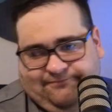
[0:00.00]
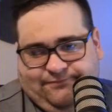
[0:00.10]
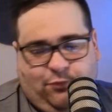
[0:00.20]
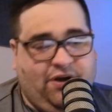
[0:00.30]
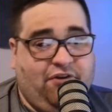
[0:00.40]

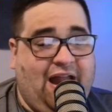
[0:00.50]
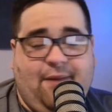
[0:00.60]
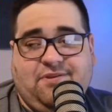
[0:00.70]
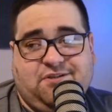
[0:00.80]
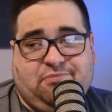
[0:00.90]
whatever
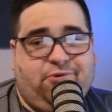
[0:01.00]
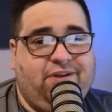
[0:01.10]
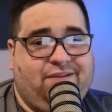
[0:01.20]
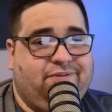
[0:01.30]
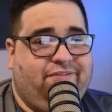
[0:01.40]
happens in your bowl
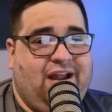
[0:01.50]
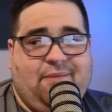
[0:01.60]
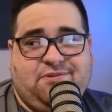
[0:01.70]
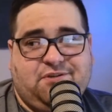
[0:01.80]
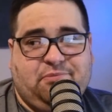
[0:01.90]
game, whatever
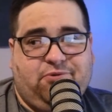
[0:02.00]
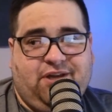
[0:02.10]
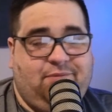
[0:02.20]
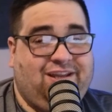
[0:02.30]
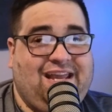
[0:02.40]
happens in your bowl
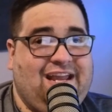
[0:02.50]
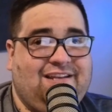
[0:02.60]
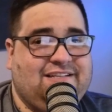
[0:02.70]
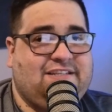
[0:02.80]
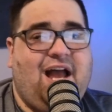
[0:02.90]
game, you can't
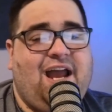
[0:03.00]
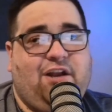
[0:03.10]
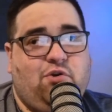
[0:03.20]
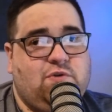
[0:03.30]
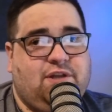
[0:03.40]
decide
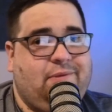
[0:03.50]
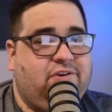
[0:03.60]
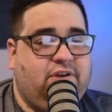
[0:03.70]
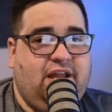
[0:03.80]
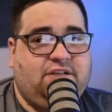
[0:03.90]
who's going to be
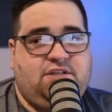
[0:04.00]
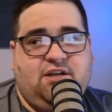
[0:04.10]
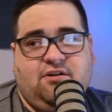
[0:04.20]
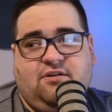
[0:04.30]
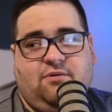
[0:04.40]
good next
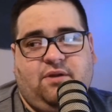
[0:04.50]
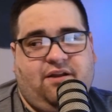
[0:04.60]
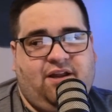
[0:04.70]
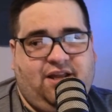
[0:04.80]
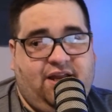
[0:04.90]
year.
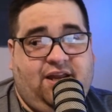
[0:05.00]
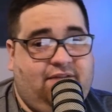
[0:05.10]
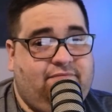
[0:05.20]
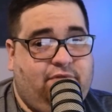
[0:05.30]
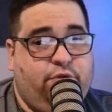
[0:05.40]

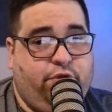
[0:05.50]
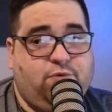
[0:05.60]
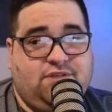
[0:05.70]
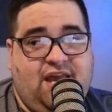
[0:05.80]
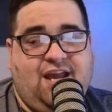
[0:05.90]

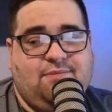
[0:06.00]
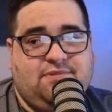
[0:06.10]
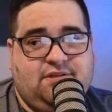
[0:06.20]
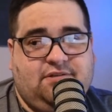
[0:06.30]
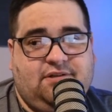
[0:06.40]
Those
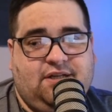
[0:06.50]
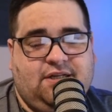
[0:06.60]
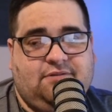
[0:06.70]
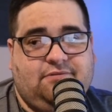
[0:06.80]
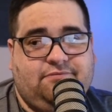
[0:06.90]
games
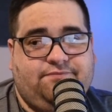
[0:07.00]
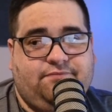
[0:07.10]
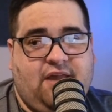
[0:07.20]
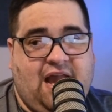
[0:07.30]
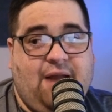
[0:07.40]

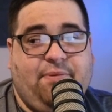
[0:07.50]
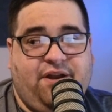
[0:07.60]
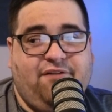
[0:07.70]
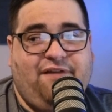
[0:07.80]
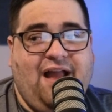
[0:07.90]
happen
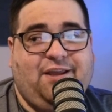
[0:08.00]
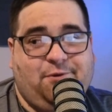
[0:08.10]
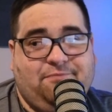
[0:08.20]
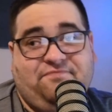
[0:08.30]
in a vacuum.